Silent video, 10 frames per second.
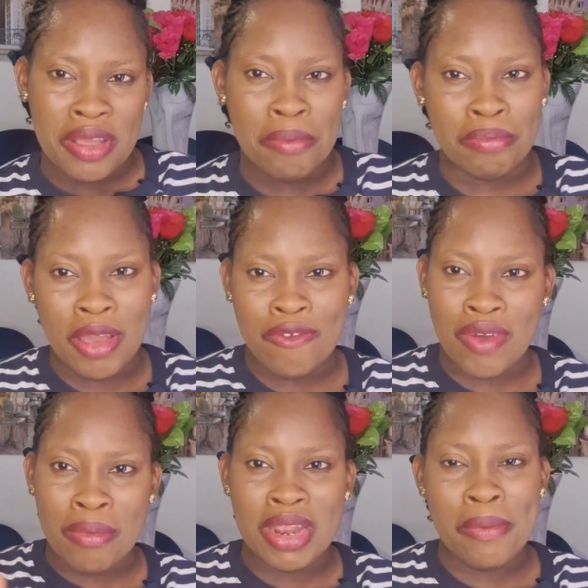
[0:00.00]
my
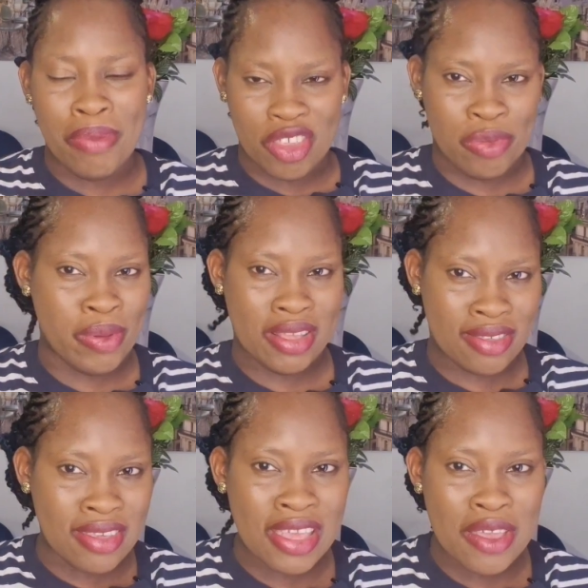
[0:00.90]
family
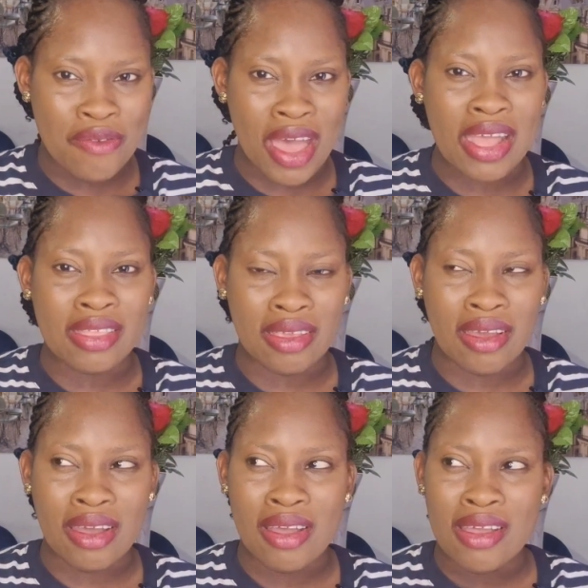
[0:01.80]
perspective and
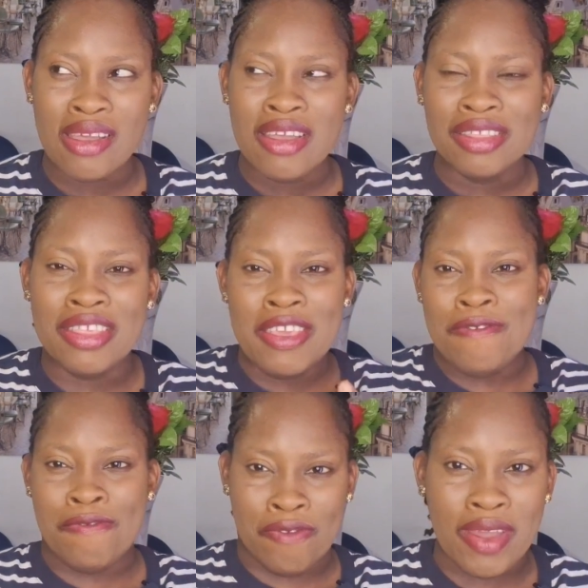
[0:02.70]
the
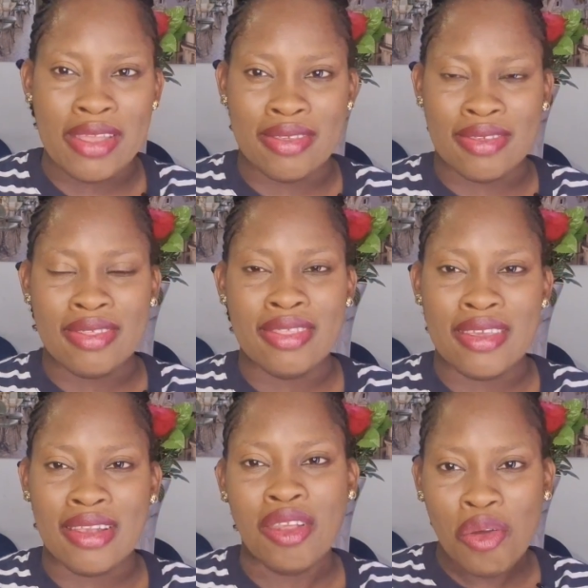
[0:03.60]
effects
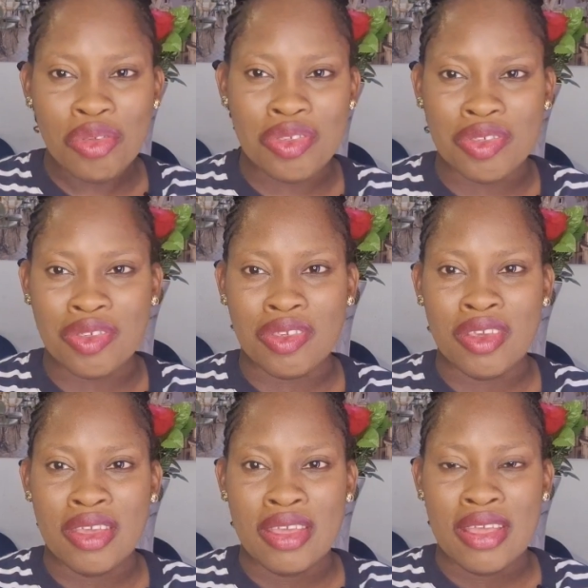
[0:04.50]
the loss
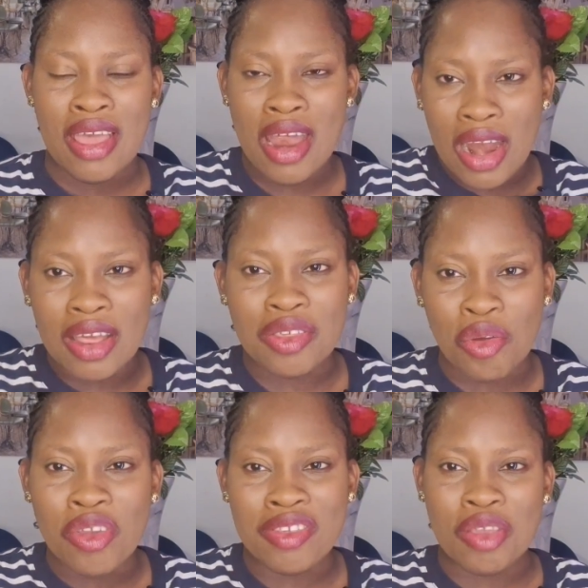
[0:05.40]
has
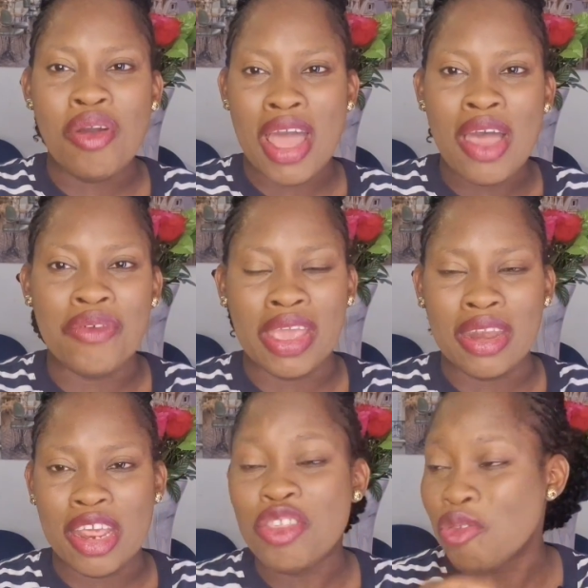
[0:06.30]
or is still
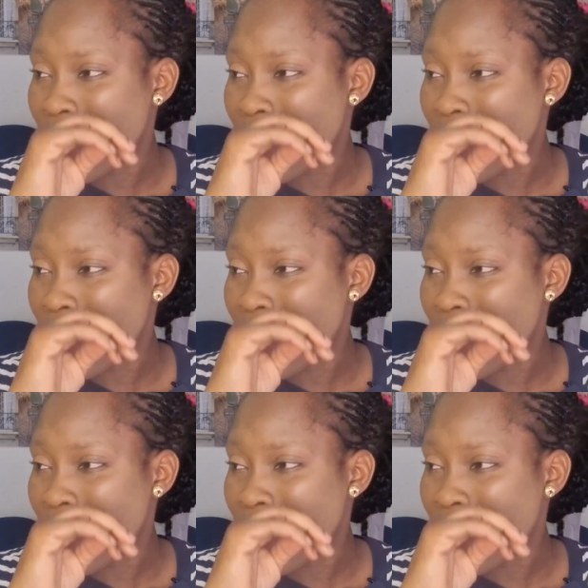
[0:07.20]
having, it will